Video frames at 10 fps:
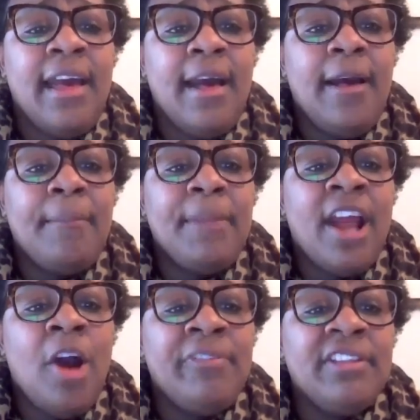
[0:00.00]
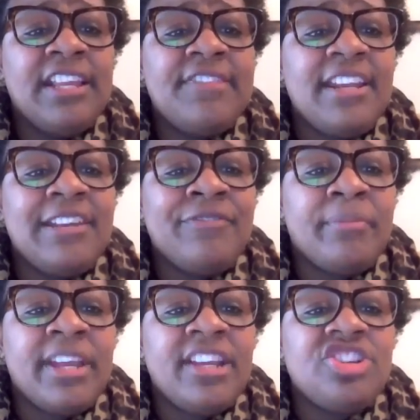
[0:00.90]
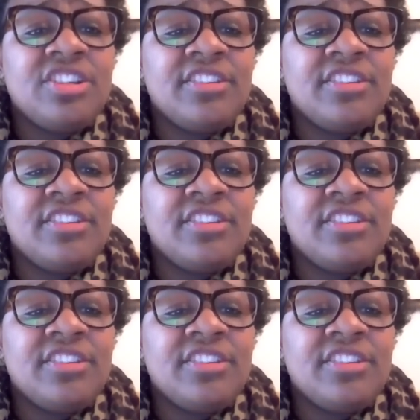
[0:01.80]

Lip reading: And hopefully that information,